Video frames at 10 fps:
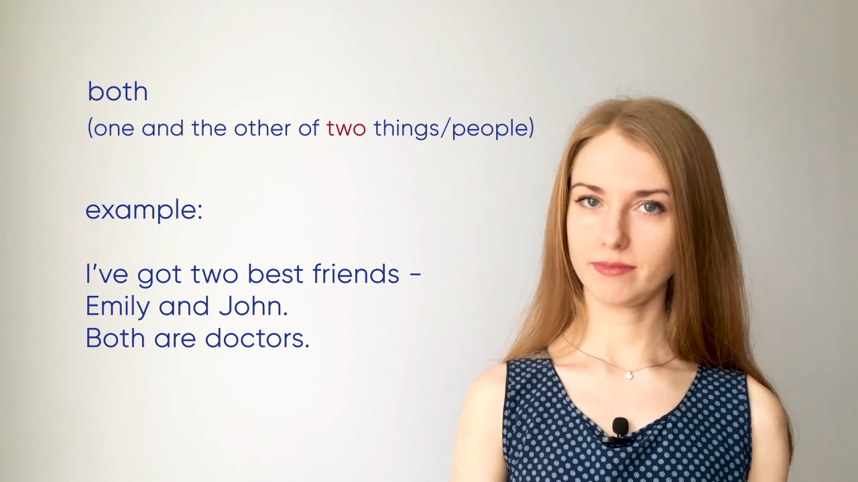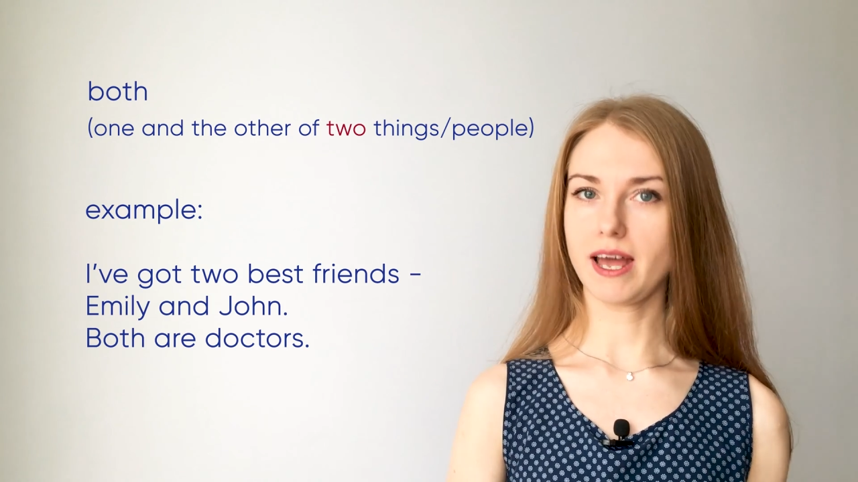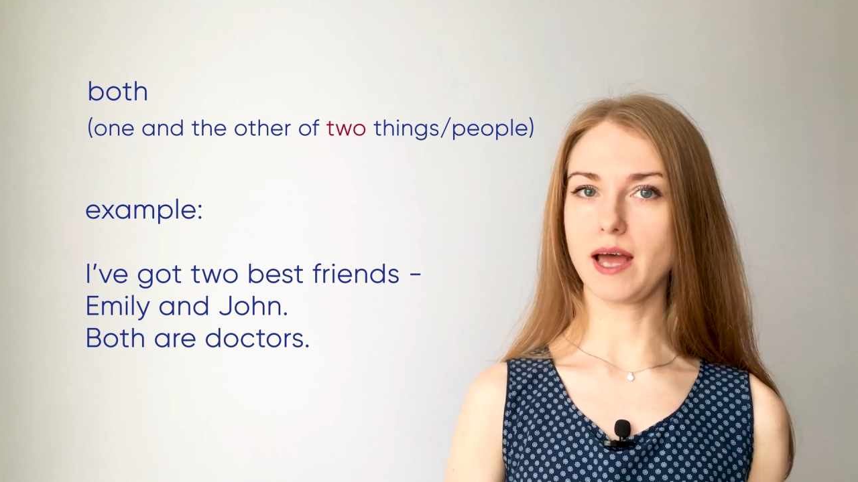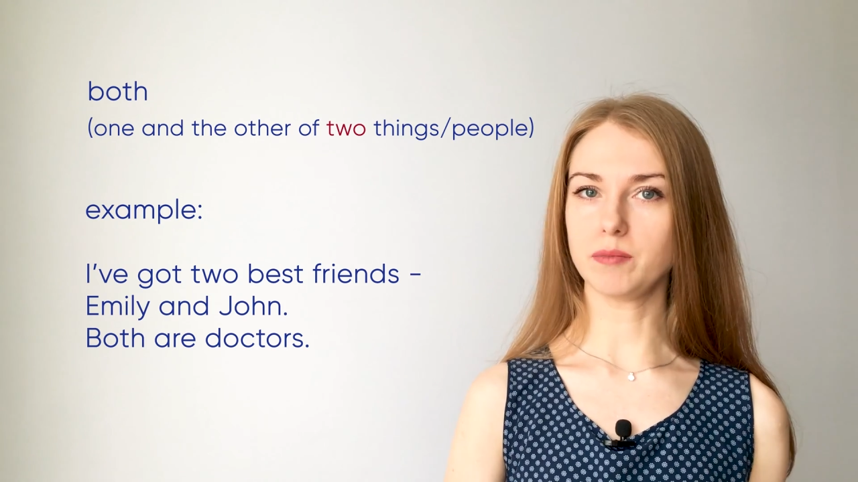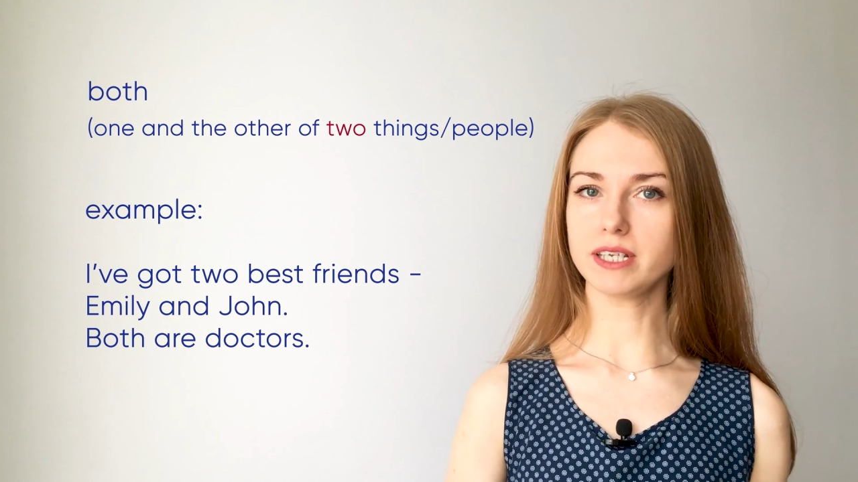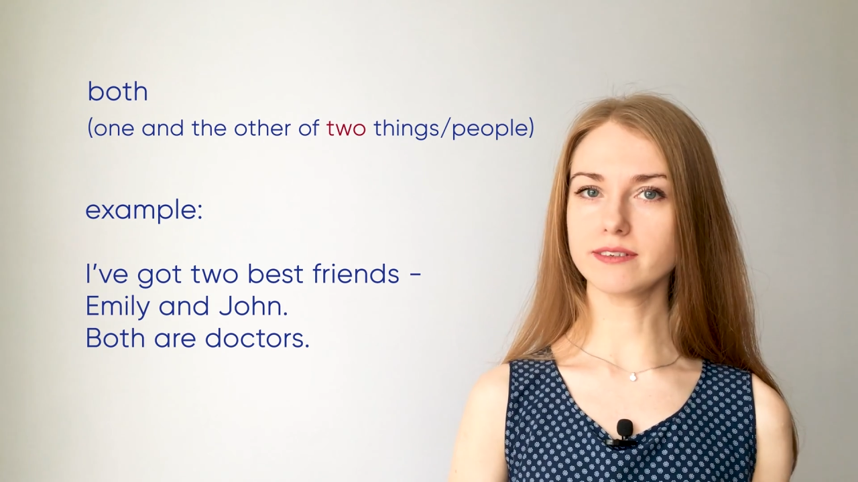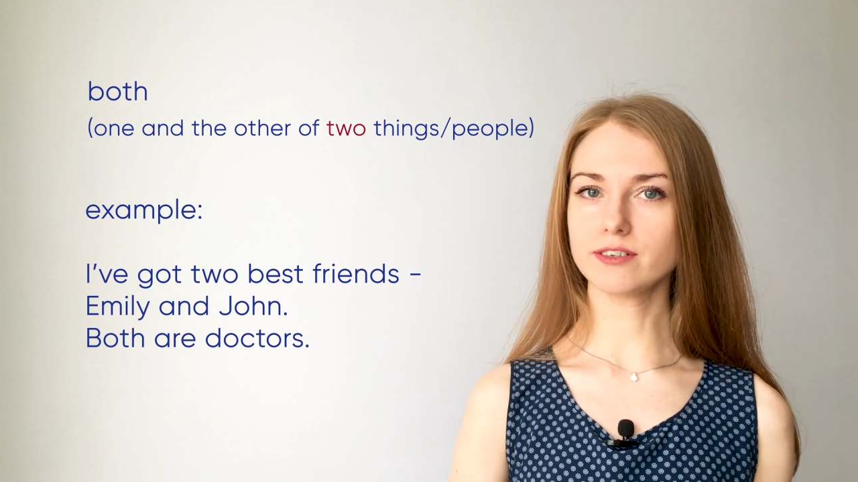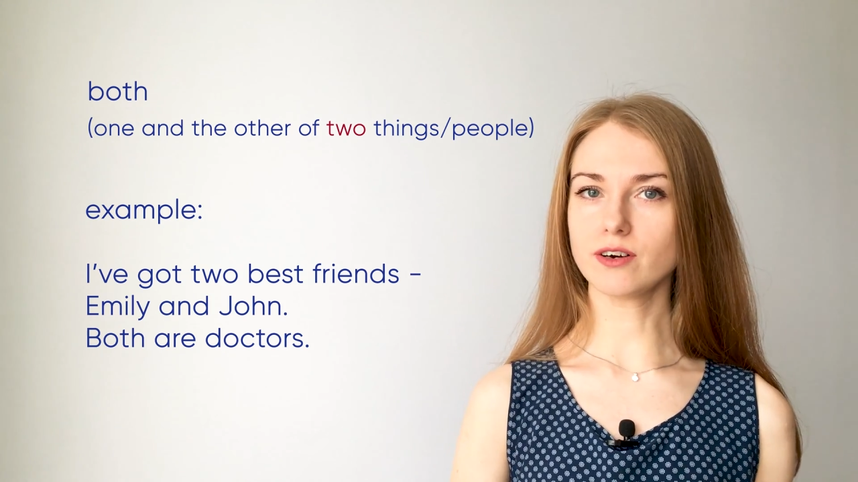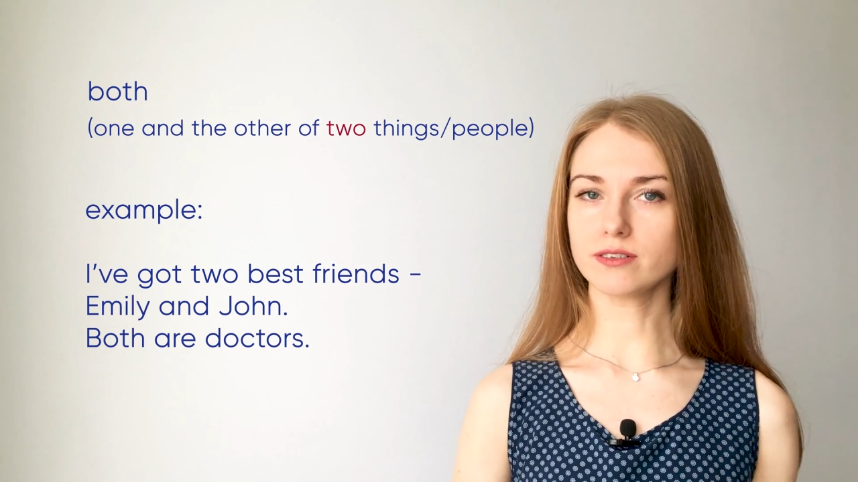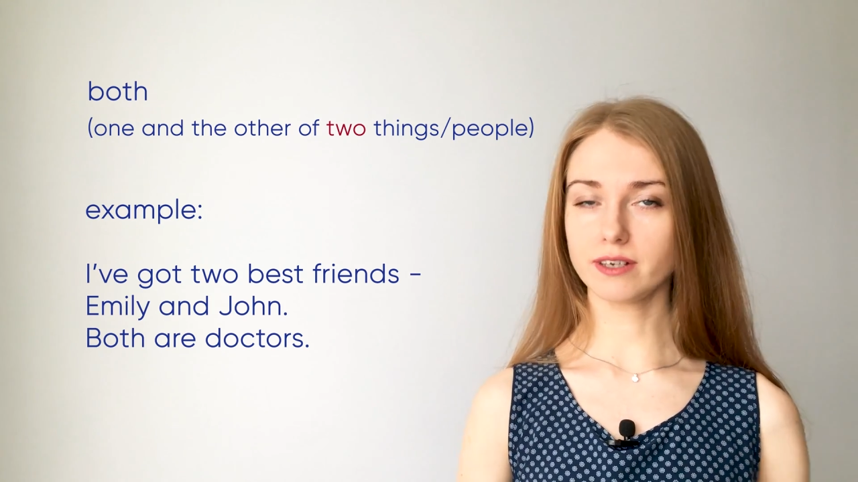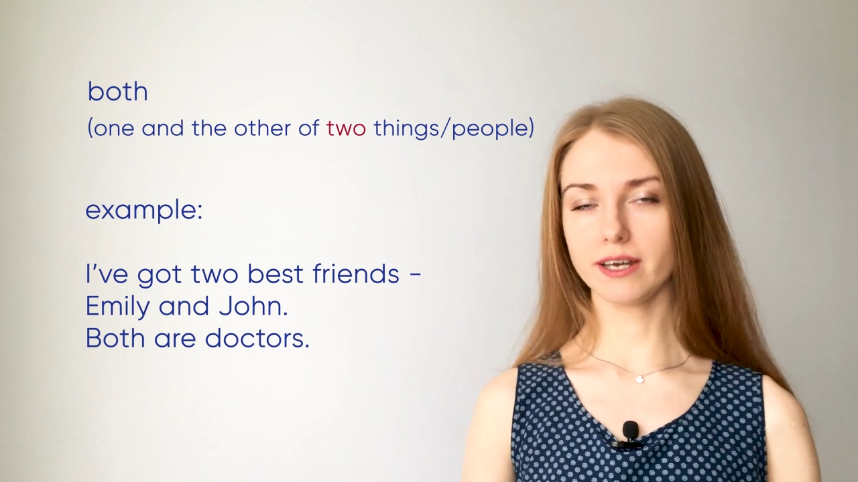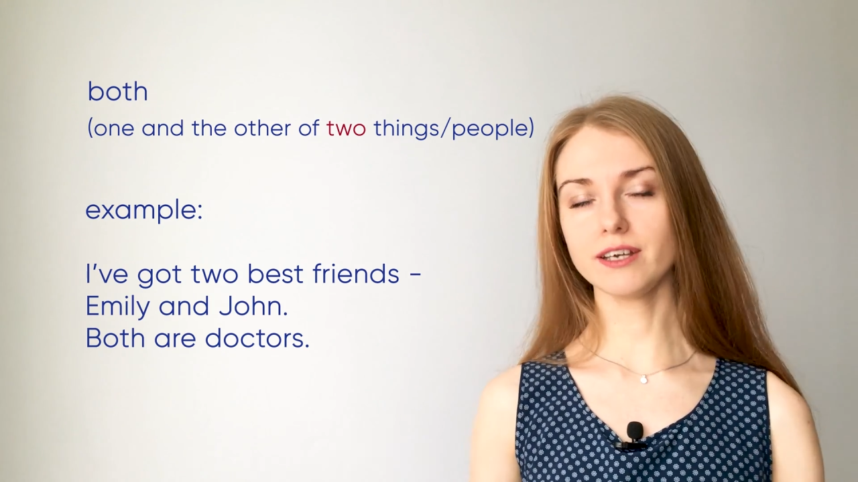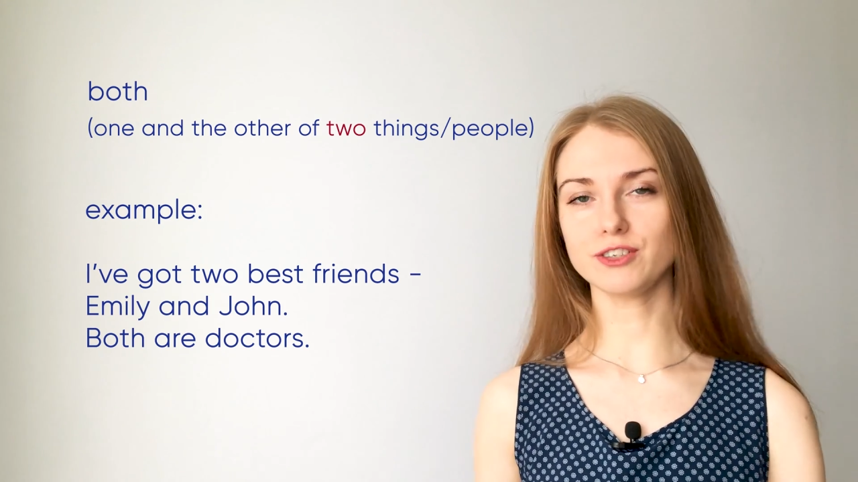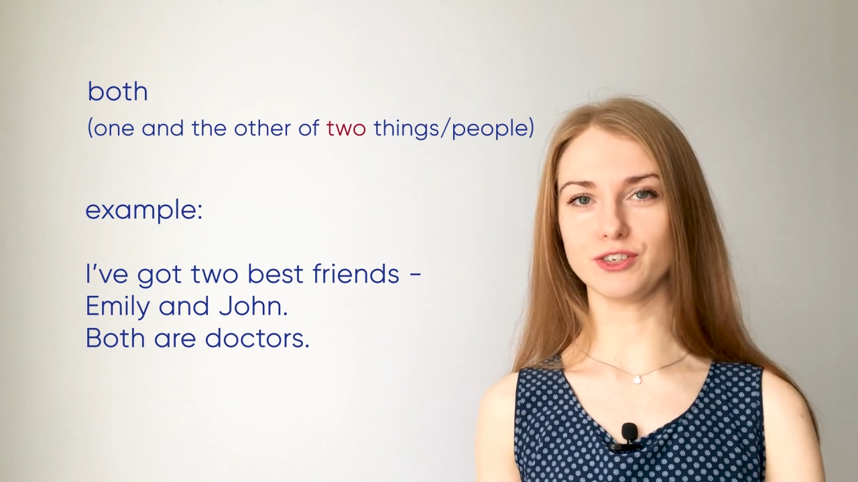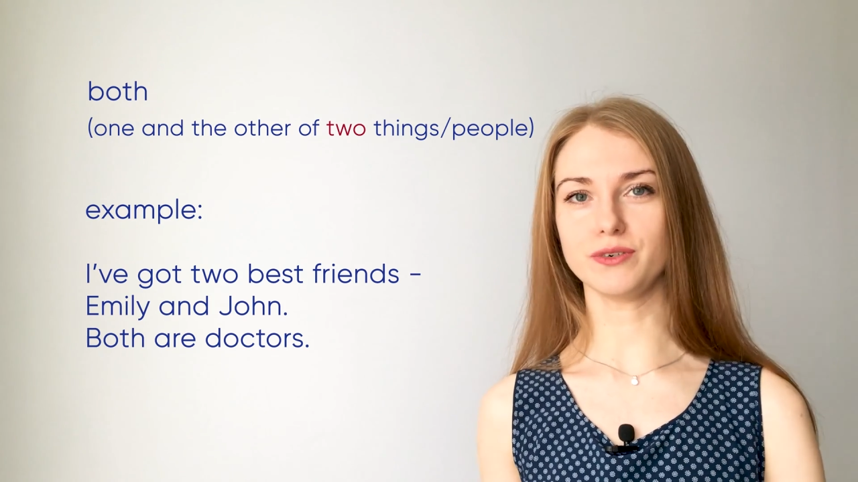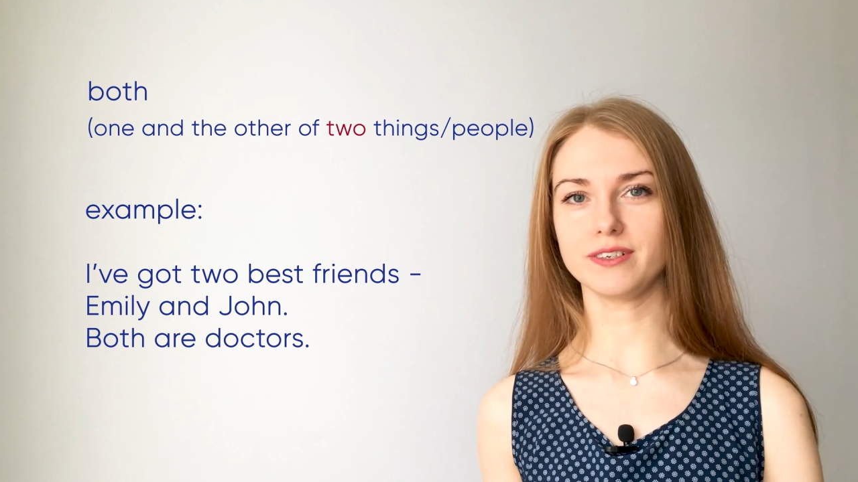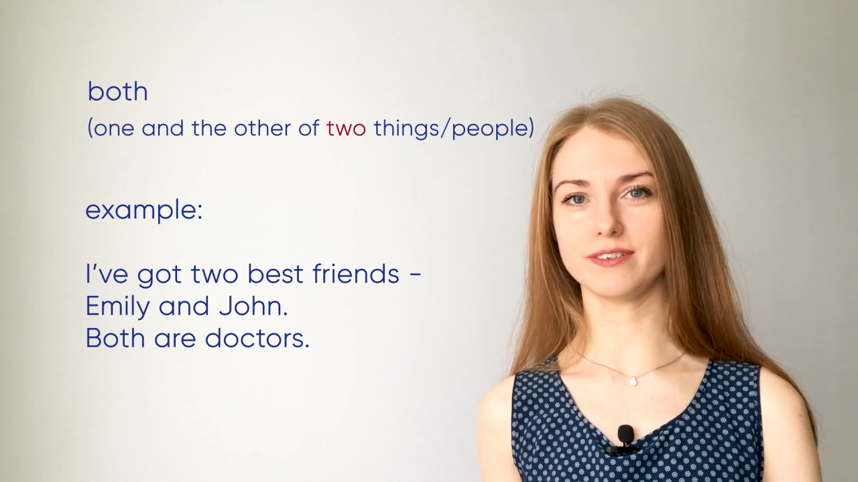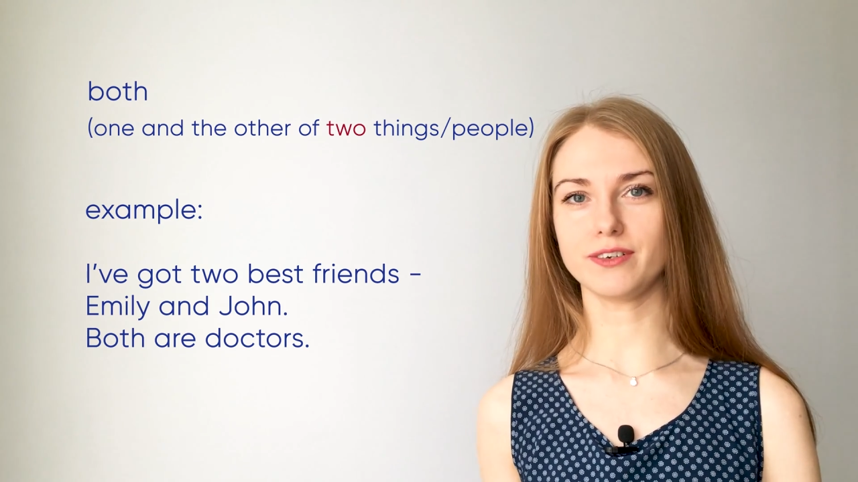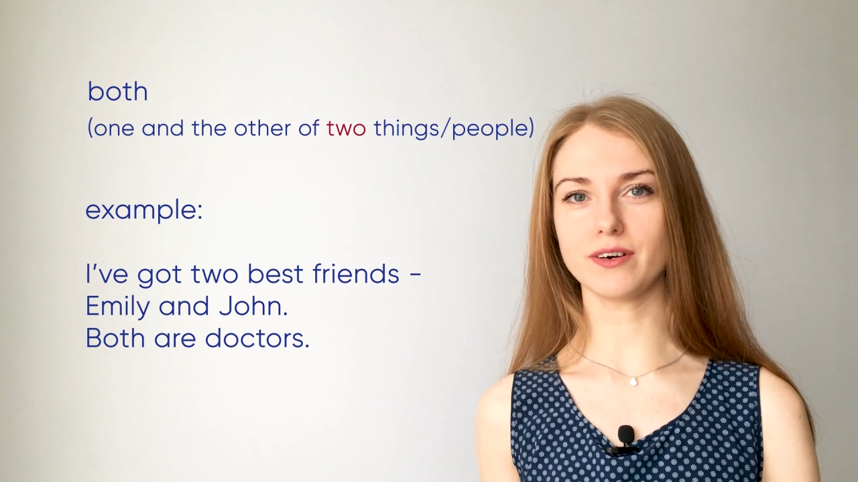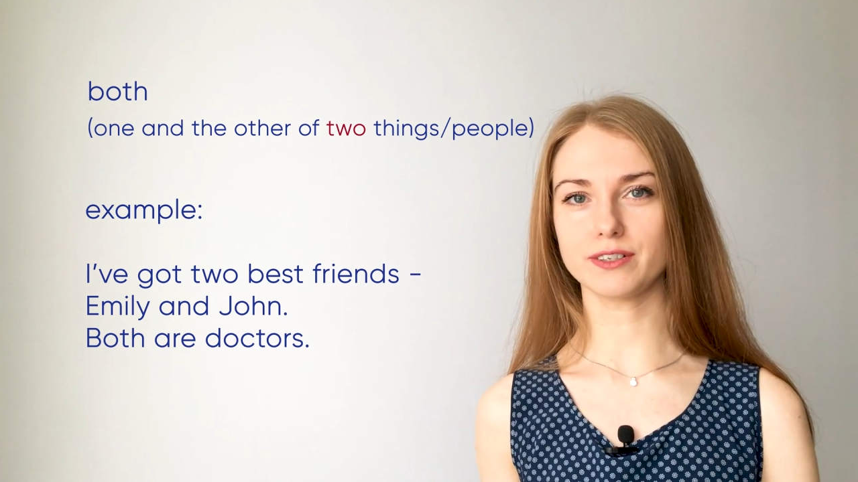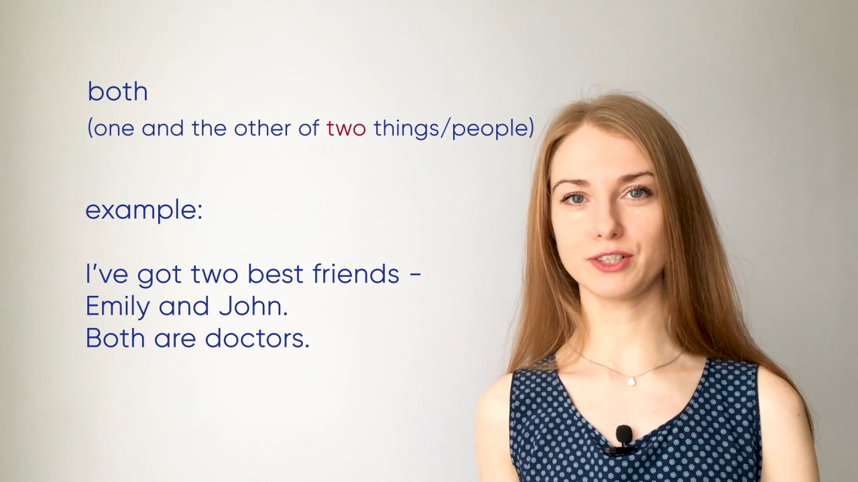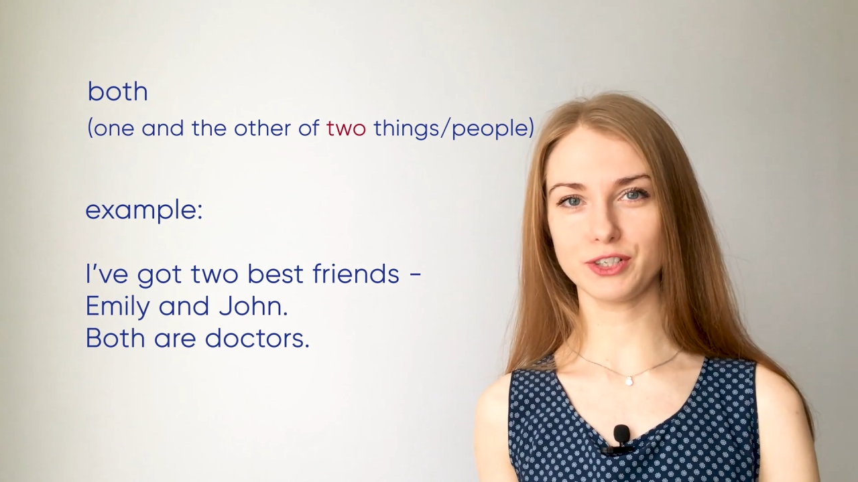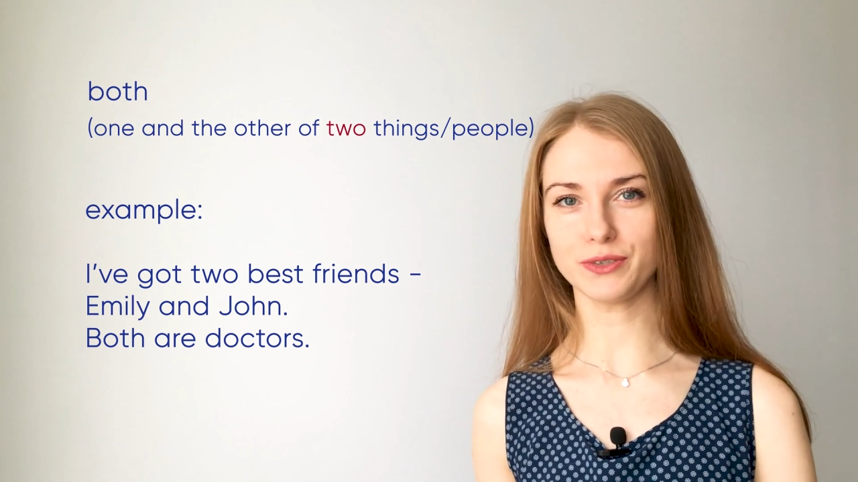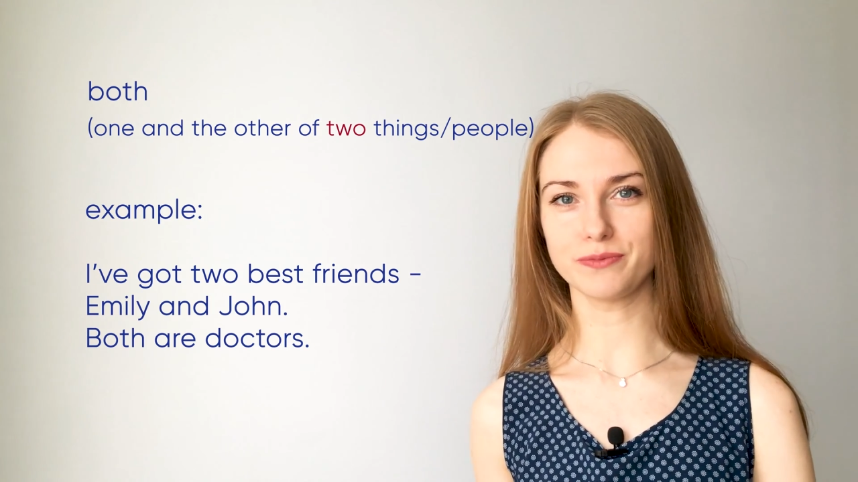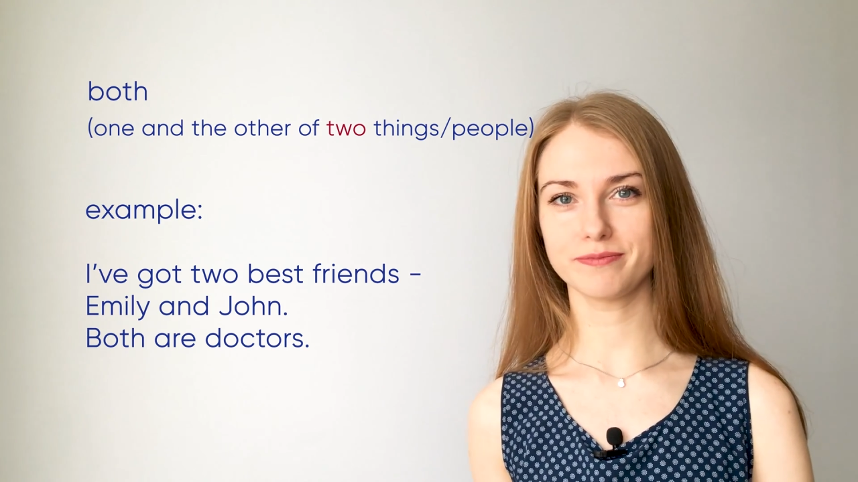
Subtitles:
Emily is a doctor and John is a doctor too.